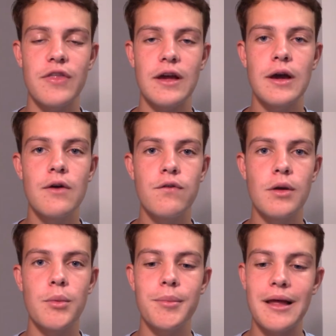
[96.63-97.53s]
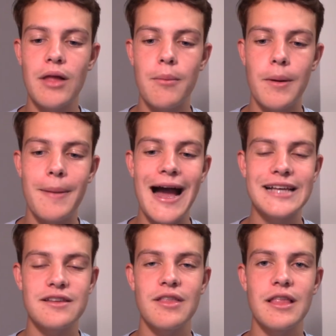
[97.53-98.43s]
I think Fulham will be a lot more
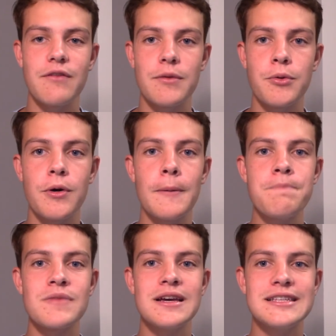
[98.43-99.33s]
passive than Liverpool,